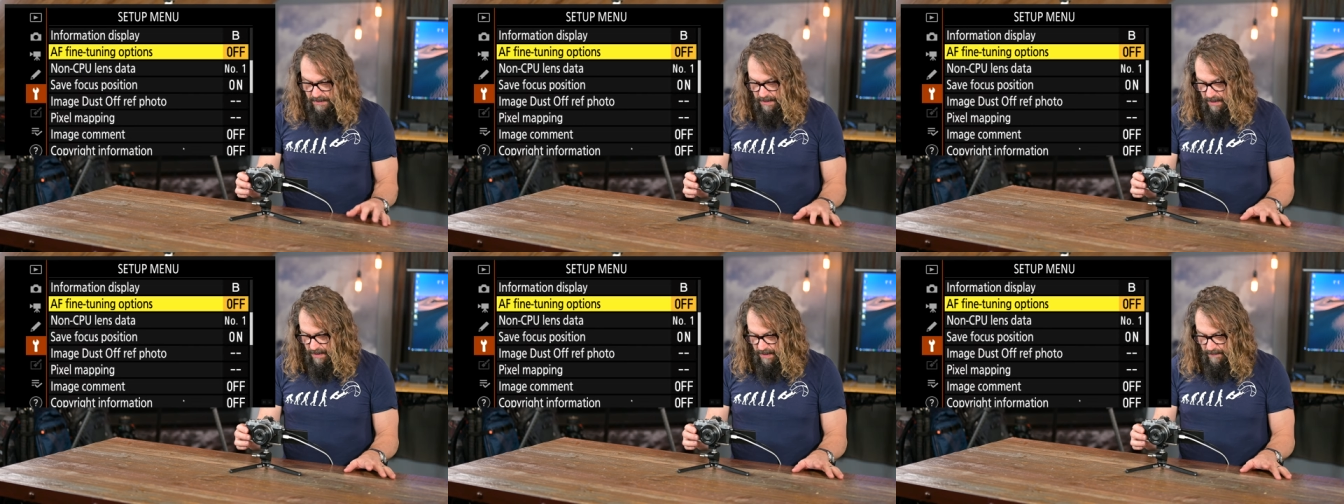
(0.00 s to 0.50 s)

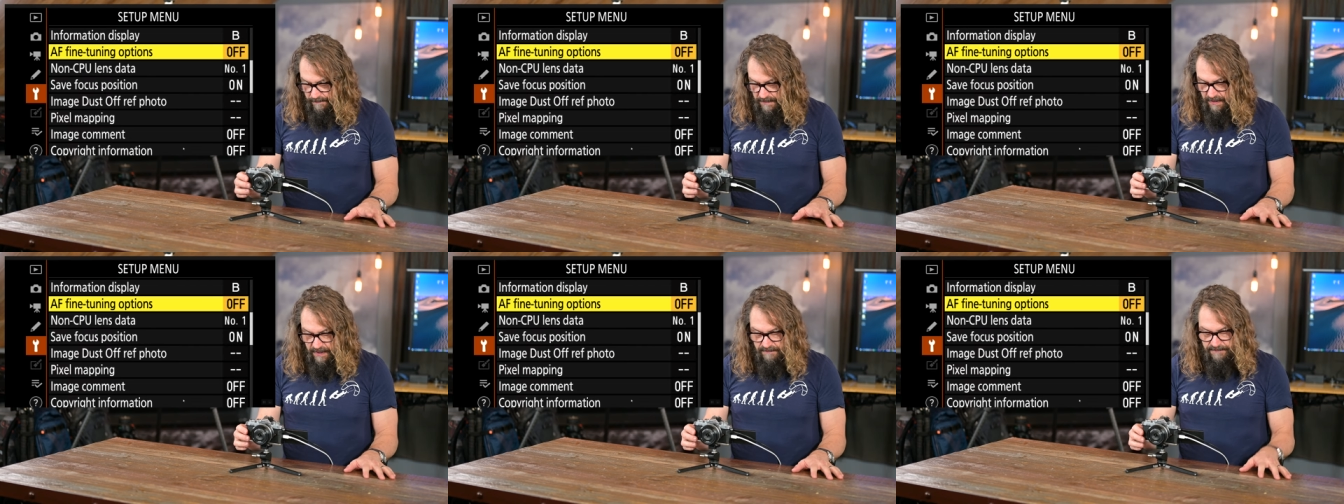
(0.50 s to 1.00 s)
Um,
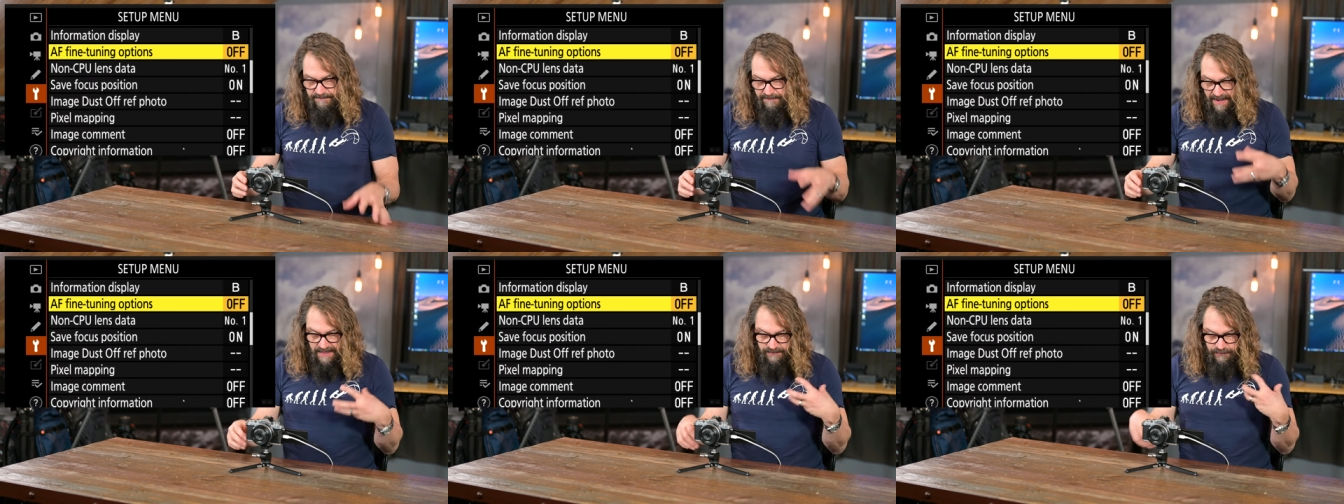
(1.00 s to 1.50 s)
you can
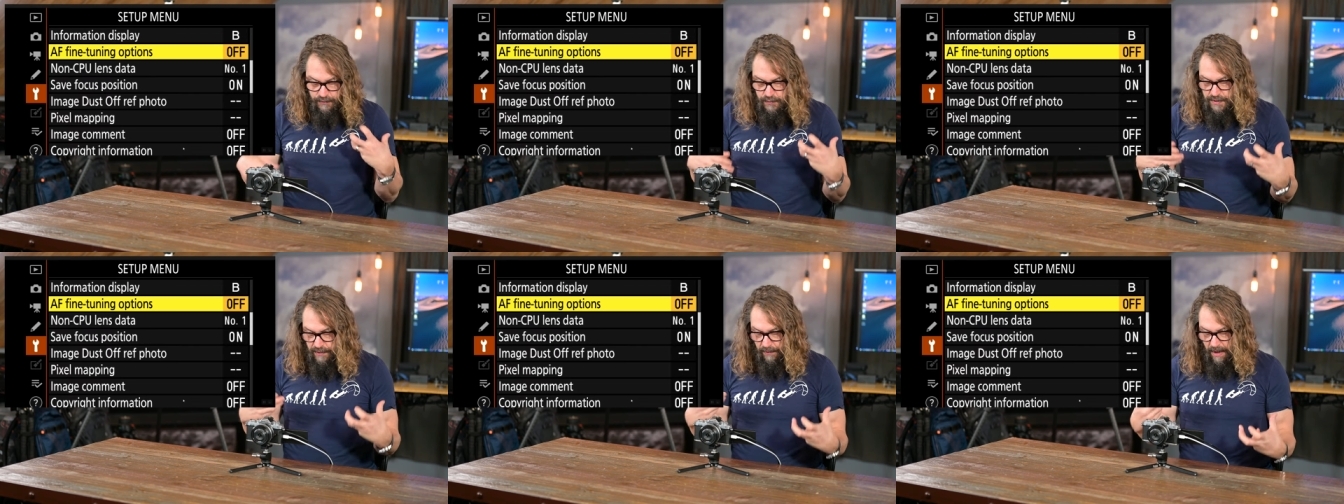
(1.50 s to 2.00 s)
fine
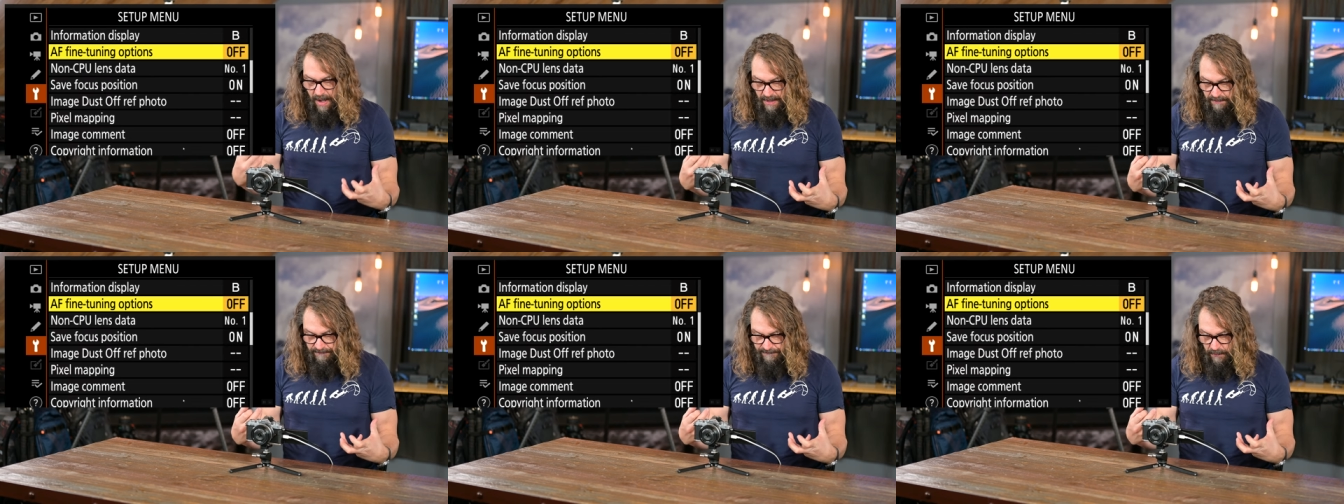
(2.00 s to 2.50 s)
tune your
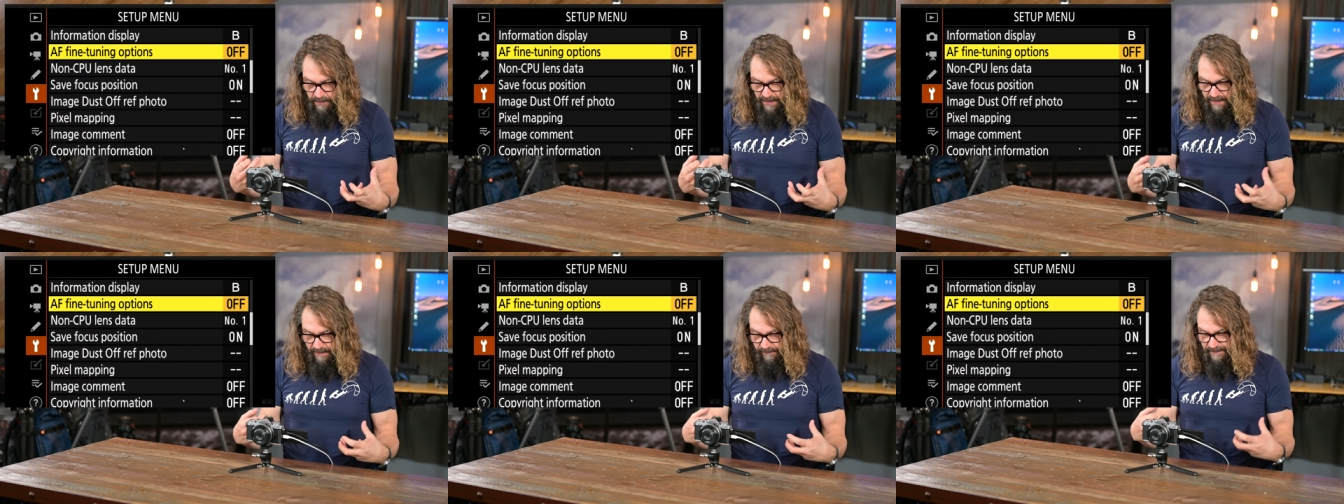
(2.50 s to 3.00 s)

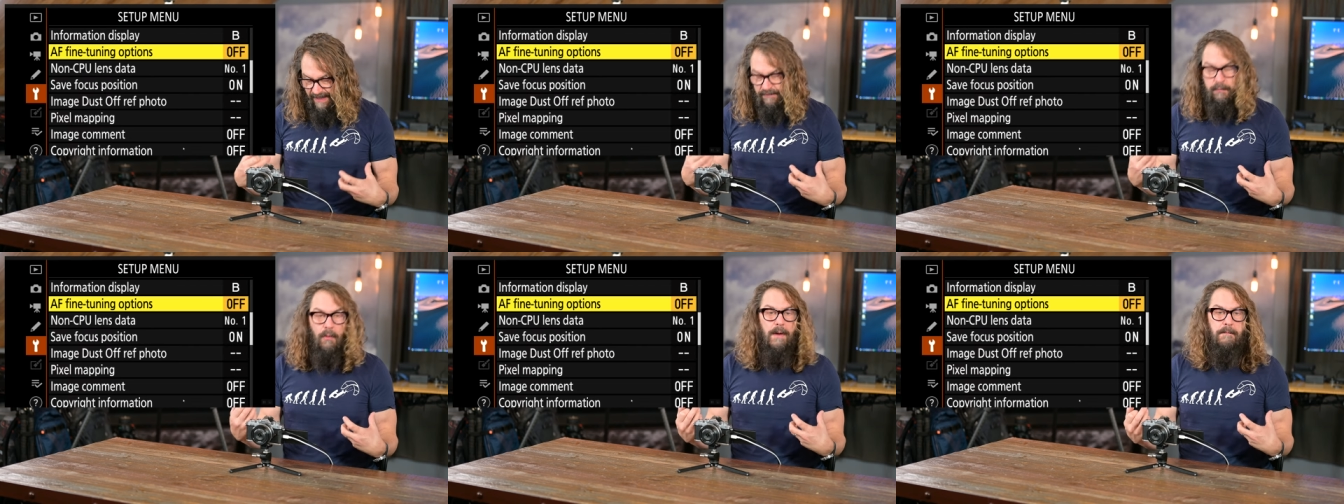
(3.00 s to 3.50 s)
autofocus.
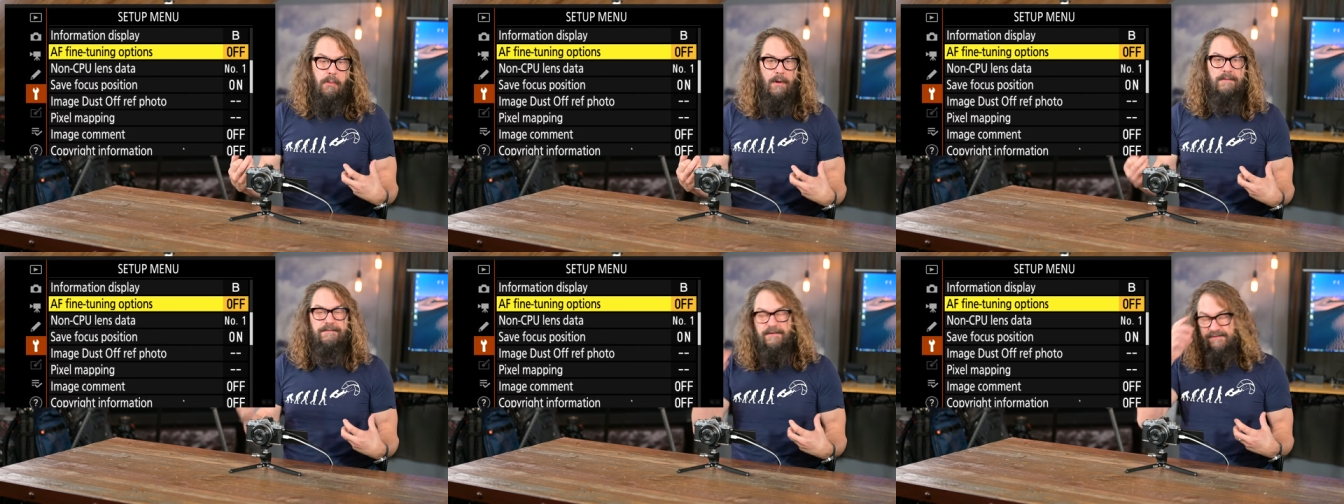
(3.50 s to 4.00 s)
That's more
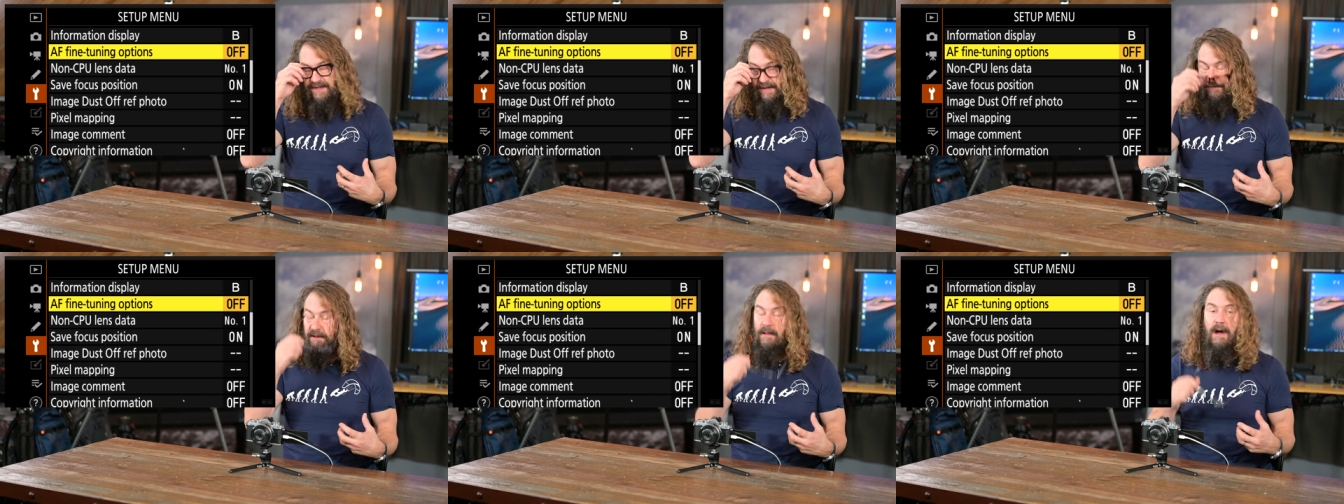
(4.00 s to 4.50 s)
important for D
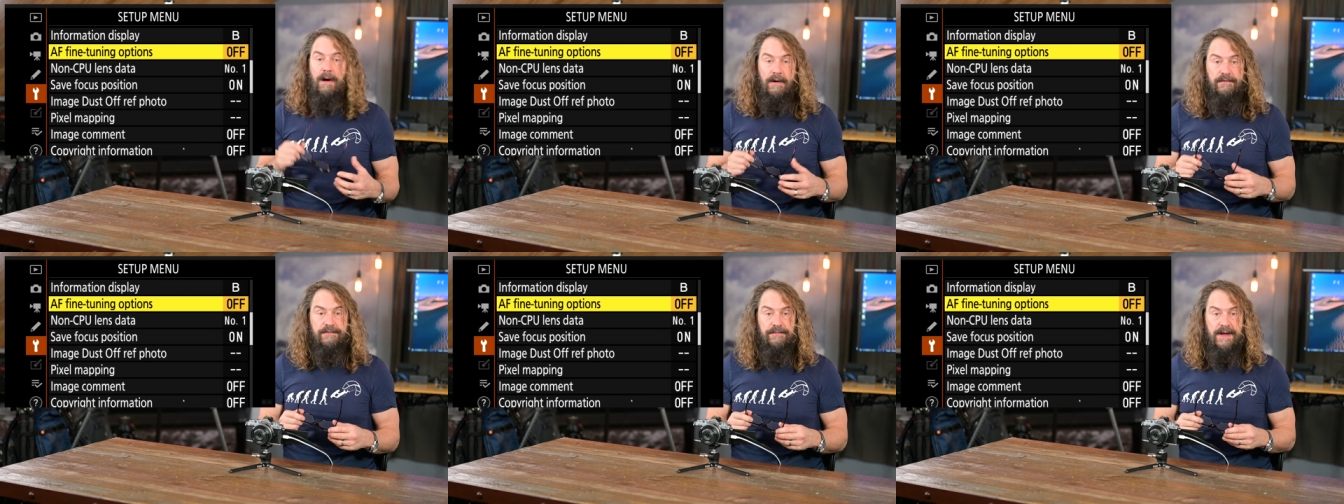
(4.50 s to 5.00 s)
S L
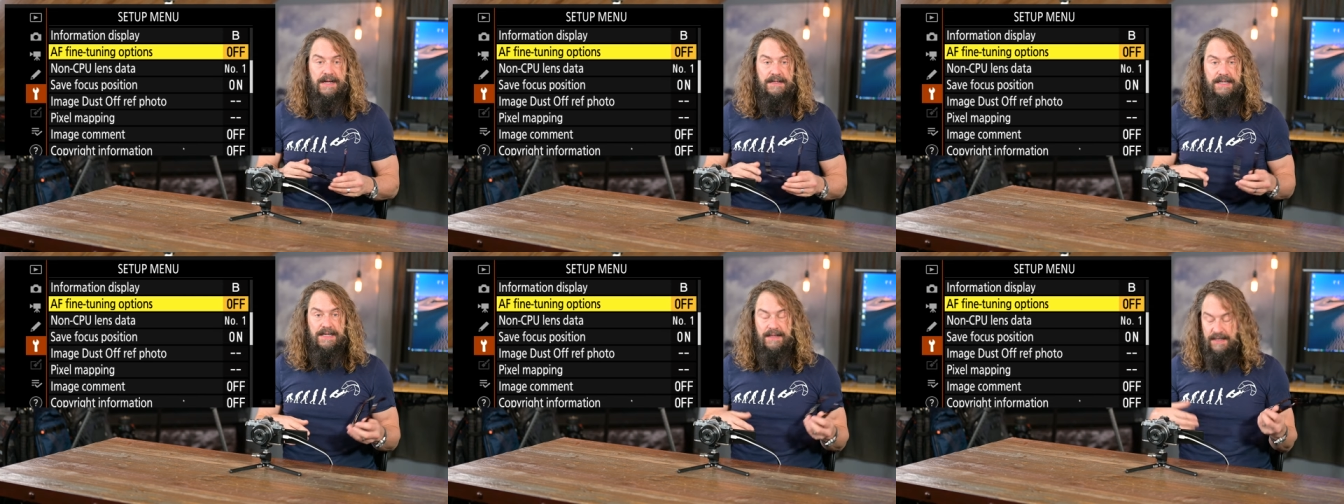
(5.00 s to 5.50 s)
Rs,
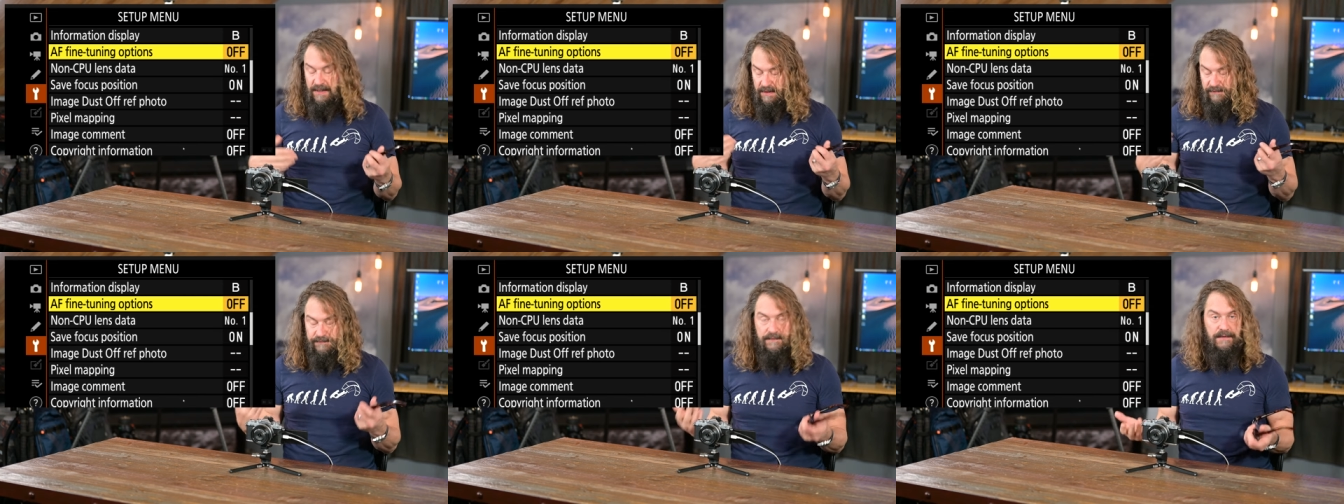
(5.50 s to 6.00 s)
frankly, than it
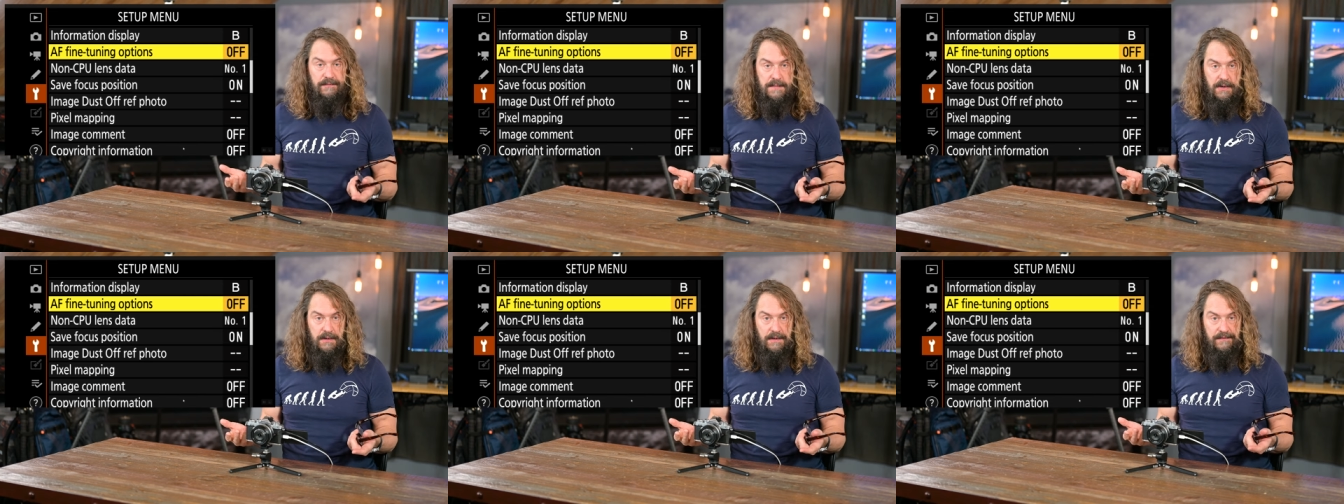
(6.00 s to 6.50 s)
is for these
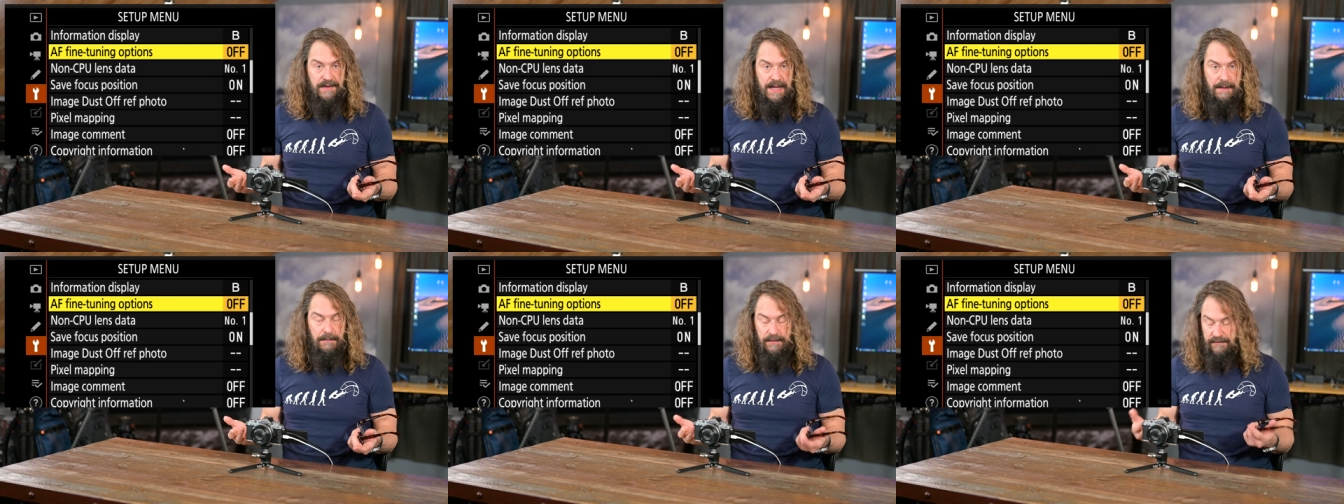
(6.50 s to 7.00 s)
mirrorless
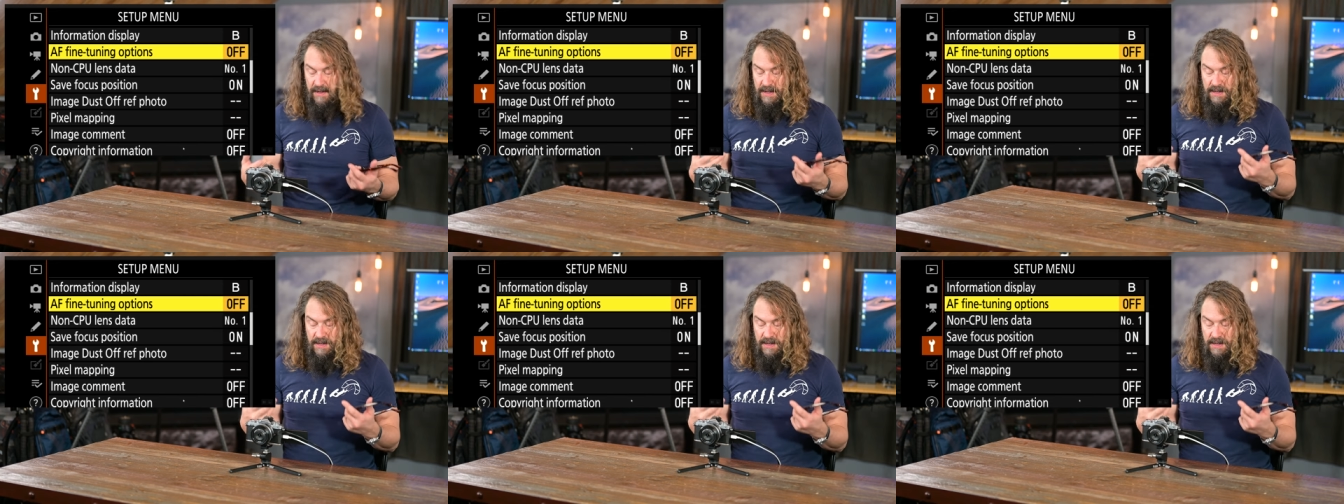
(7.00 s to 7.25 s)
cameras.